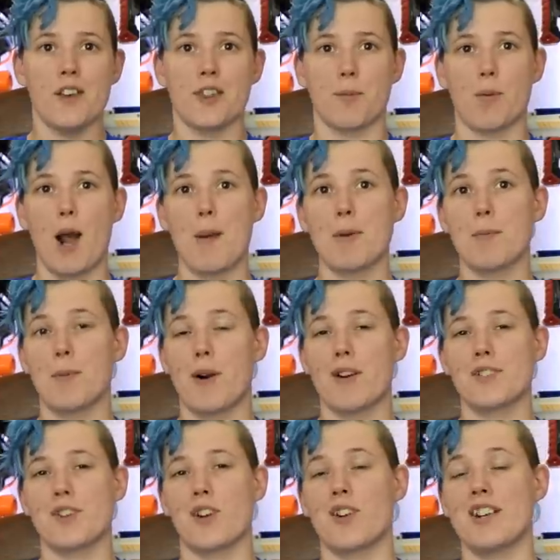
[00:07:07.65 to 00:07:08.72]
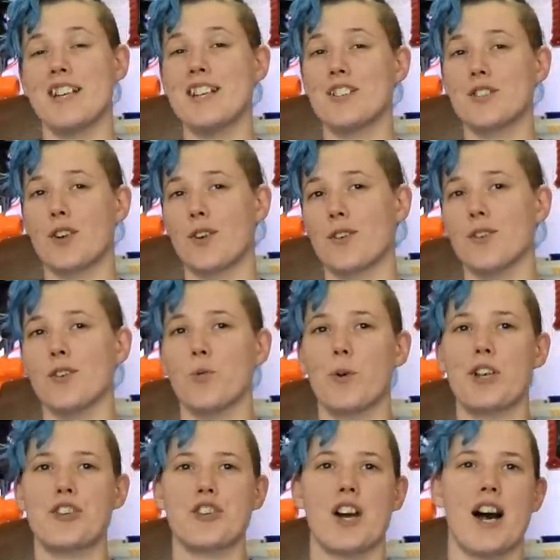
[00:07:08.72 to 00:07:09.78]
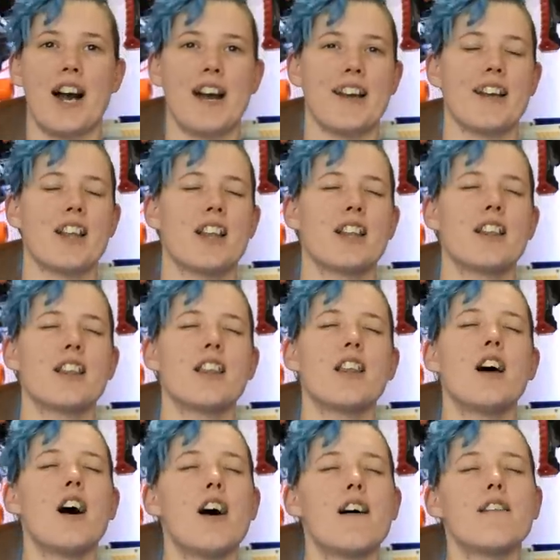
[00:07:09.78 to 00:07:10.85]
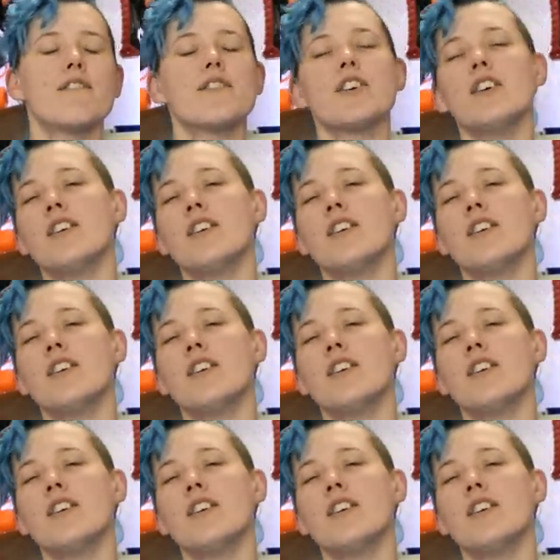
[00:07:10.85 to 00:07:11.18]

The priming bars are internal, which I love,